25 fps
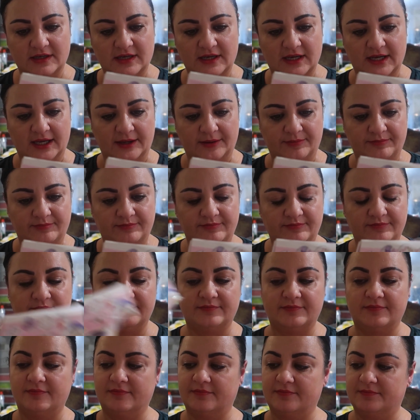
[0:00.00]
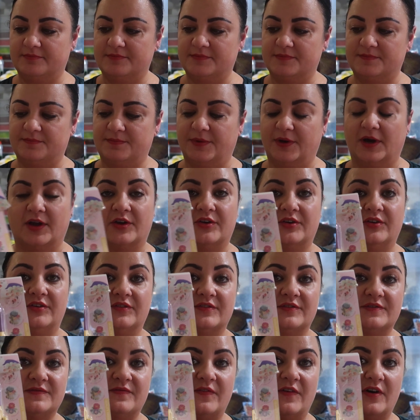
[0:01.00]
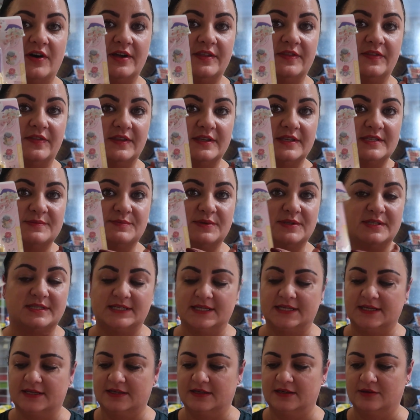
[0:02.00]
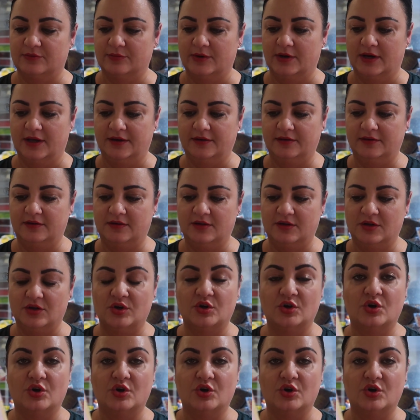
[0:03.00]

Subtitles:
but I couldn't find this particular one